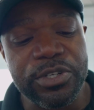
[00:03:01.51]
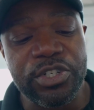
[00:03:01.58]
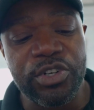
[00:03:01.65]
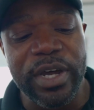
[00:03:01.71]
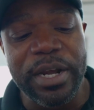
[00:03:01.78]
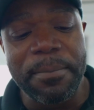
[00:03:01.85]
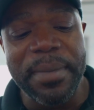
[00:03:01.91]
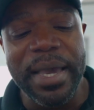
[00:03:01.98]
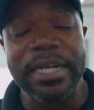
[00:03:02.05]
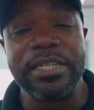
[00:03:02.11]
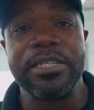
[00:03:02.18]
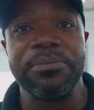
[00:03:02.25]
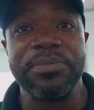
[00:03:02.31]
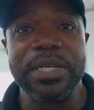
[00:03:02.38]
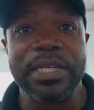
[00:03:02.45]
try to match
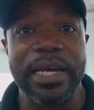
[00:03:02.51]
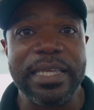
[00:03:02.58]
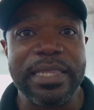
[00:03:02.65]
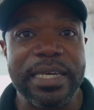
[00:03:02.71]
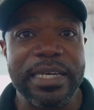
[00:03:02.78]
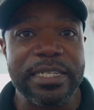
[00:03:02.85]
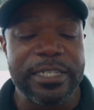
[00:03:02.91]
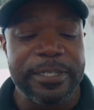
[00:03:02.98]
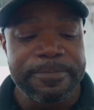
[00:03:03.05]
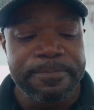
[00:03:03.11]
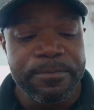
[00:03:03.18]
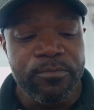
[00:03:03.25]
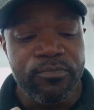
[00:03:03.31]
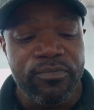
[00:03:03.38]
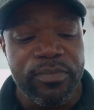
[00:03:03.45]
something like this.
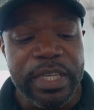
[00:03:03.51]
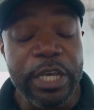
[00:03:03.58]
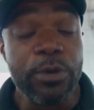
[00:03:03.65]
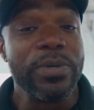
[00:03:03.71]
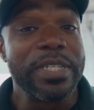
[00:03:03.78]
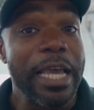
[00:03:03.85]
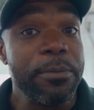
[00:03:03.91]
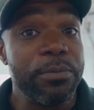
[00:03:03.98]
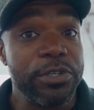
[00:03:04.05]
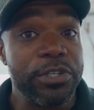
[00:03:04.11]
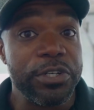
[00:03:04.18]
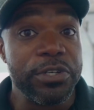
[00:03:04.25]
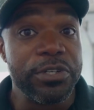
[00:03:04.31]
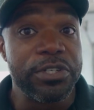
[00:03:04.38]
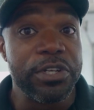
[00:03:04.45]
He was able to
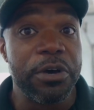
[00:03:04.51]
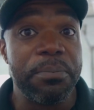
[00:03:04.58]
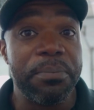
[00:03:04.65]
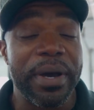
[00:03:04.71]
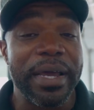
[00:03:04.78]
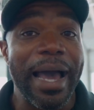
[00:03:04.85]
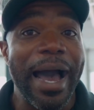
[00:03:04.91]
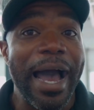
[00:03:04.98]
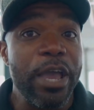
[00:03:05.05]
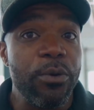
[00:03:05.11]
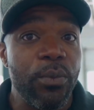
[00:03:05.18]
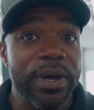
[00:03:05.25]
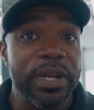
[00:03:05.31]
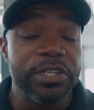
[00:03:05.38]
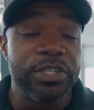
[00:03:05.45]
do so, but I
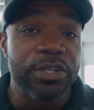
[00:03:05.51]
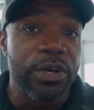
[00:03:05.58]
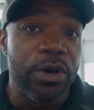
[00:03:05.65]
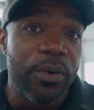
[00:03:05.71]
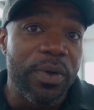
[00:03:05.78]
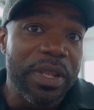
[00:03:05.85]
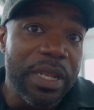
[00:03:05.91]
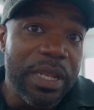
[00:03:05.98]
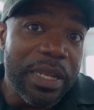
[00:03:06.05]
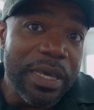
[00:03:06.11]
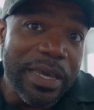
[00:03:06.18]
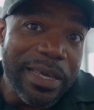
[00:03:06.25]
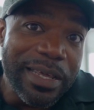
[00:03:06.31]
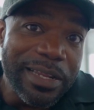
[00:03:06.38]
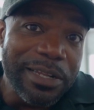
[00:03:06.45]
wanted to go a
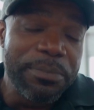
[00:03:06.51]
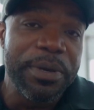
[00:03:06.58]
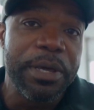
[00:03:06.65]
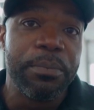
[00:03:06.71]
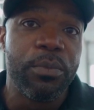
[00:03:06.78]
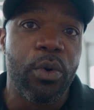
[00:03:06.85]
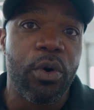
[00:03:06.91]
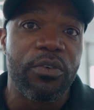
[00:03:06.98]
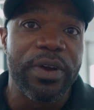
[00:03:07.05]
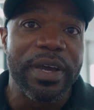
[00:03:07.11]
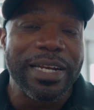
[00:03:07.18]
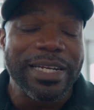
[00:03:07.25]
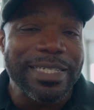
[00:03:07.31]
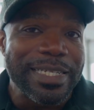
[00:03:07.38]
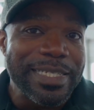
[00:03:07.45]
little bit more red,
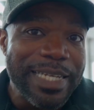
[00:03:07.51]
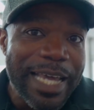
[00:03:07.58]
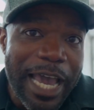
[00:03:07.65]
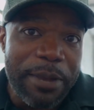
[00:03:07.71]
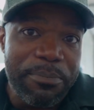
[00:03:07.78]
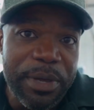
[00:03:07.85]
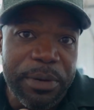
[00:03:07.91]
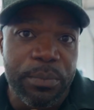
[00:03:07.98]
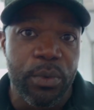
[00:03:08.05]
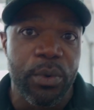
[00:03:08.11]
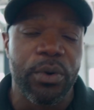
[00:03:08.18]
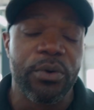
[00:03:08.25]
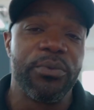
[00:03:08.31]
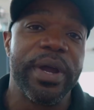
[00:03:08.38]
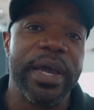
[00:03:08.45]
just a tad bit
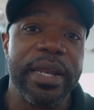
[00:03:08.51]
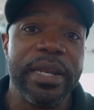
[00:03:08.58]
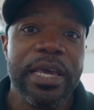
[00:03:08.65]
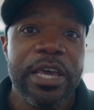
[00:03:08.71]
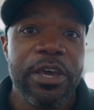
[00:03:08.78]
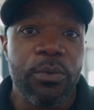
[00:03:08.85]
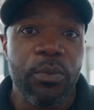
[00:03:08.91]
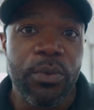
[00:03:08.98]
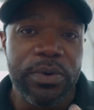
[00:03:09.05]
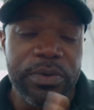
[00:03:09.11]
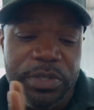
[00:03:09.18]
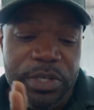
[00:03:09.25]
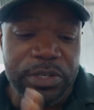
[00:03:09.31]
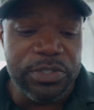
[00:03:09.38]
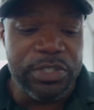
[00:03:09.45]
more red.
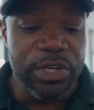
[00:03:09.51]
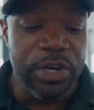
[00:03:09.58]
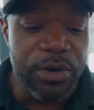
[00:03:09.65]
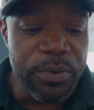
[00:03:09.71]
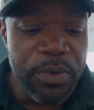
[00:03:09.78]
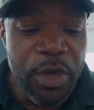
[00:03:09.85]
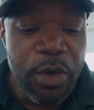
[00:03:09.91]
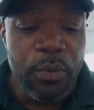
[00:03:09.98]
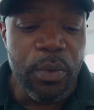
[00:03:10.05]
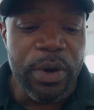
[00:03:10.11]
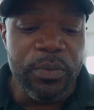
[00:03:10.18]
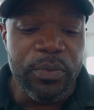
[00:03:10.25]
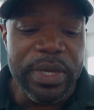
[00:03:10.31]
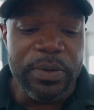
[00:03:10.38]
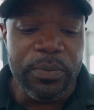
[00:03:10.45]
You know, so
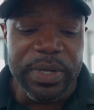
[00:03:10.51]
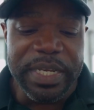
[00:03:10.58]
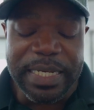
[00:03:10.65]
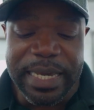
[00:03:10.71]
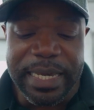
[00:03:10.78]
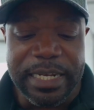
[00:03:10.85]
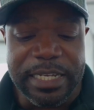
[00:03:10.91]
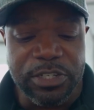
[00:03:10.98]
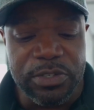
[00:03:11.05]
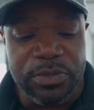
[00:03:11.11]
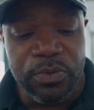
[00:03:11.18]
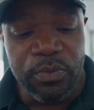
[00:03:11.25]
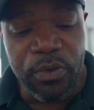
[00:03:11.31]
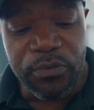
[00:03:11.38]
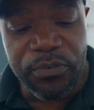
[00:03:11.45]
what we did is
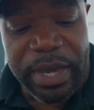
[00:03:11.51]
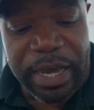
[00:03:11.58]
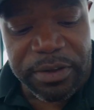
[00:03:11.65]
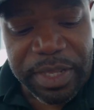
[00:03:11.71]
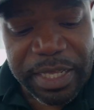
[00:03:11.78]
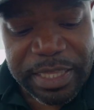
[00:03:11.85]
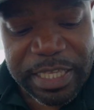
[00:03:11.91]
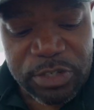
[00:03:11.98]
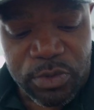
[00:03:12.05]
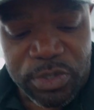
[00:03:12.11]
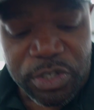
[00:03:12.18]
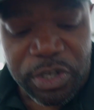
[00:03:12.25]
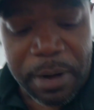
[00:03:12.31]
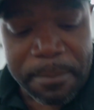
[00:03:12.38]
we found that this was gonna